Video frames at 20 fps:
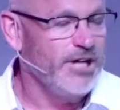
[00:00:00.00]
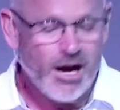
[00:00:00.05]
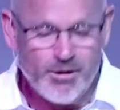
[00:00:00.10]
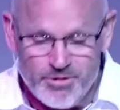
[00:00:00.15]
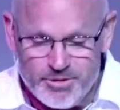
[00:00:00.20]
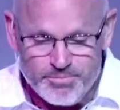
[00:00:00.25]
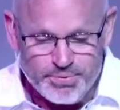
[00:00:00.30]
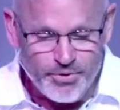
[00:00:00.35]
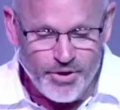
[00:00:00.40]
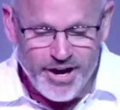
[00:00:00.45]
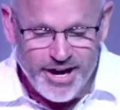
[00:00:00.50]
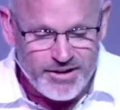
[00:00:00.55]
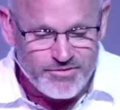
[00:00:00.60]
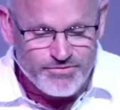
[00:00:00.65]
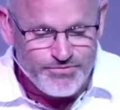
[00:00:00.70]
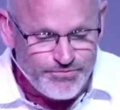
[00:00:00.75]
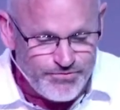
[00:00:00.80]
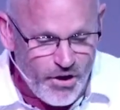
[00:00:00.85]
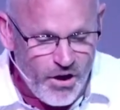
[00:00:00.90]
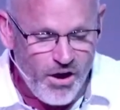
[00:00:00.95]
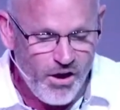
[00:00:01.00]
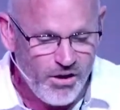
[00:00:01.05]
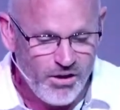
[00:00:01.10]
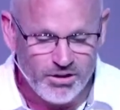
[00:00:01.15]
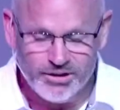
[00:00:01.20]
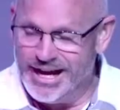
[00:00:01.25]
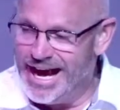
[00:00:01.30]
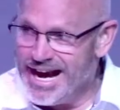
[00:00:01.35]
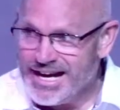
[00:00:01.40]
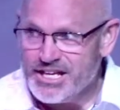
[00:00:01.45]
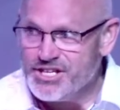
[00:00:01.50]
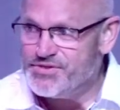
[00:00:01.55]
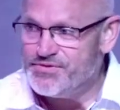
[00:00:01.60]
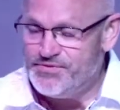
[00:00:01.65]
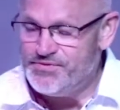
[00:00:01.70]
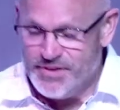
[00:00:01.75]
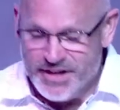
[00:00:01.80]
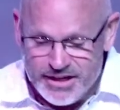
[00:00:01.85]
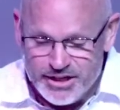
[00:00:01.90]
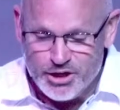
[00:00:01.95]
Come and pray and fall at
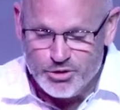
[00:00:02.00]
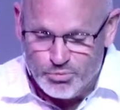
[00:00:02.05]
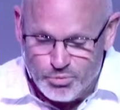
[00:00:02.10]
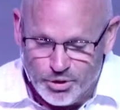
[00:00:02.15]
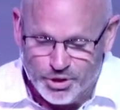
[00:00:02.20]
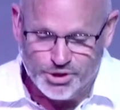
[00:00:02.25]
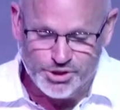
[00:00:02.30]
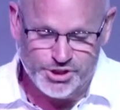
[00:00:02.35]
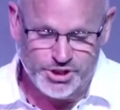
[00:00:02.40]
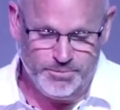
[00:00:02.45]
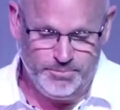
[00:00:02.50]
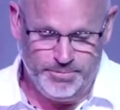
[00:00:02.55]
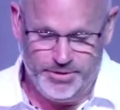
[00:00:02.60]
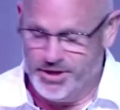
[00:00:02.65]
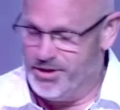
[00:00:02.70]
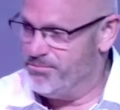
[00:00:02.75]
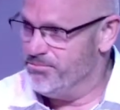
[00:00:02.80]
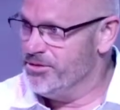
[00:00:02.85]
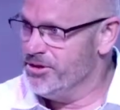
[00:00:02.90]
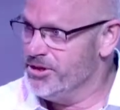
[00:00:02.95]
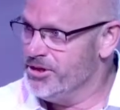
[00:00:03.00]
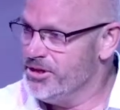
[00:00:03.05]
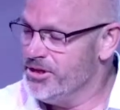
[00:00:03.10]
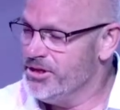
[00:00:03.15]
his feet and worship him.